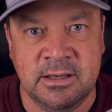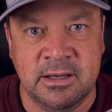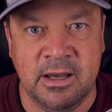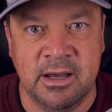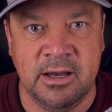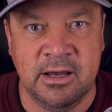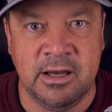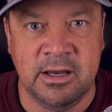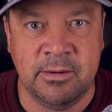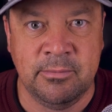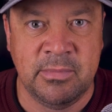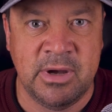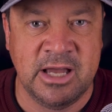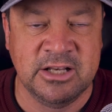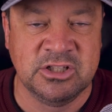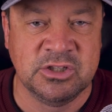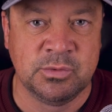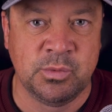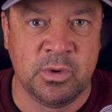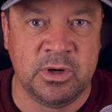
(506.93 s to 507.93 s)
I
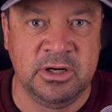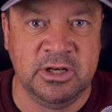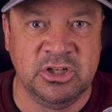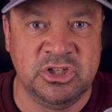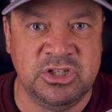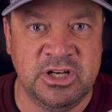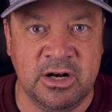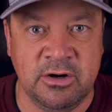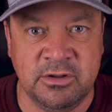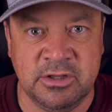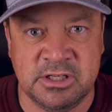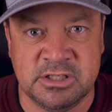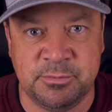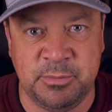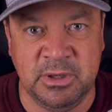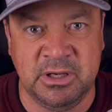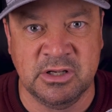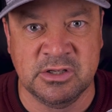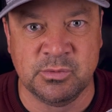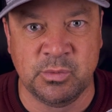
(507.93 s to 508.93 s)
just wanted to share this
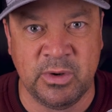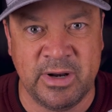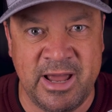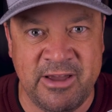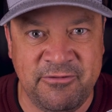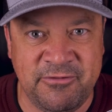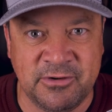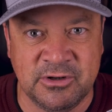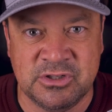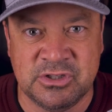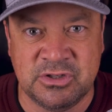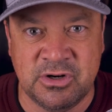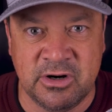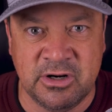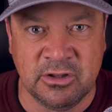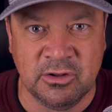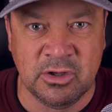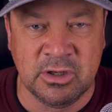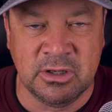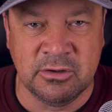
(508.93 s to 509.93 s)
because when I first
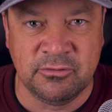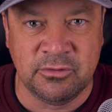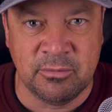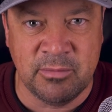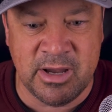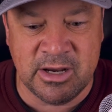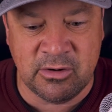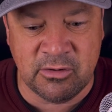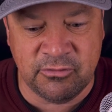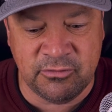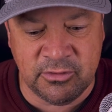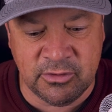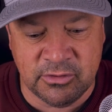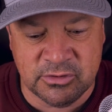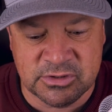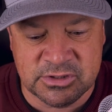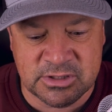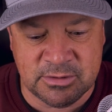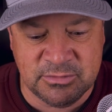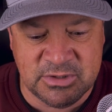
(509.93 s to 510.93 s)
started looking for
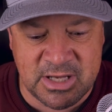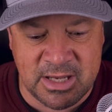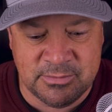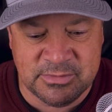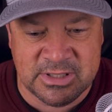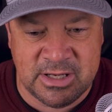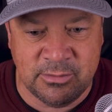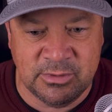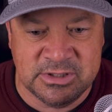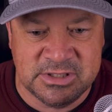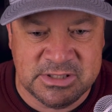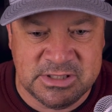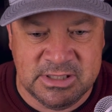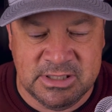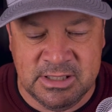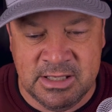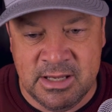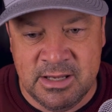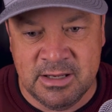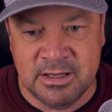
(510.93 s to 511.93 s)
microphones, sometimes I would
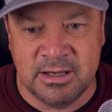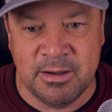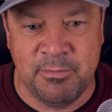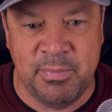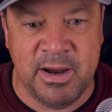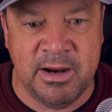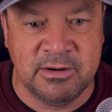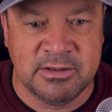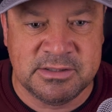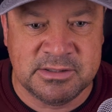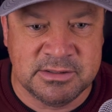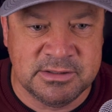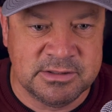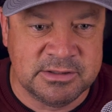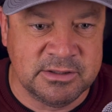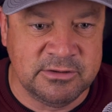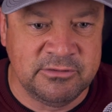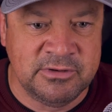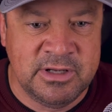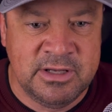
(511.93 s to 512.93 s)
see
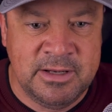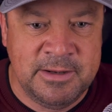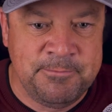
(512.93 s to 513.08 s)
comparisons of